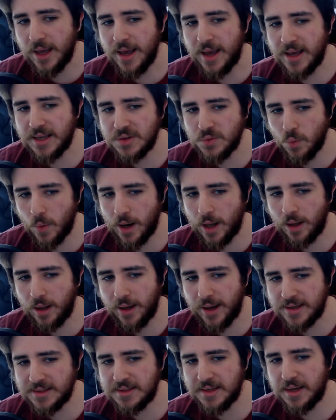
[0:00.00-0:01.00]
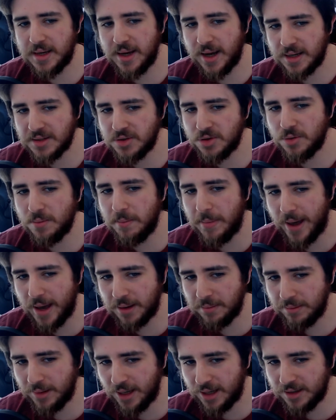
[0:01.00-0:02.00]
as well as a custom
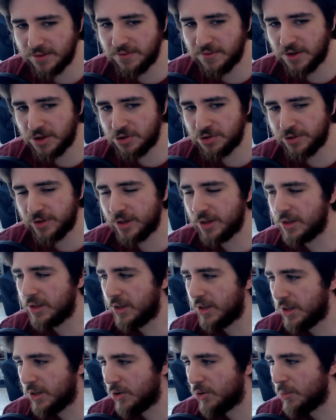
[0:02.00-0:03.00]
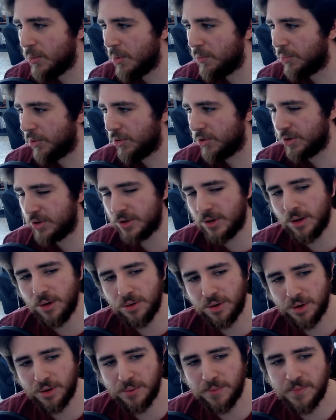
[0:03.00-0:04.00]
backplate featuring the UbiPorts
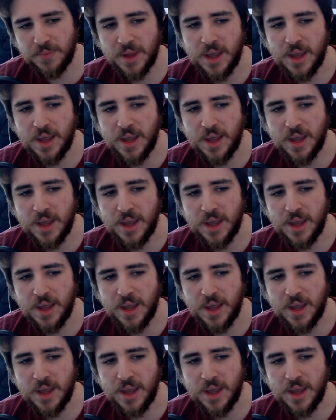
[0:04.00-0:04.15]
logo.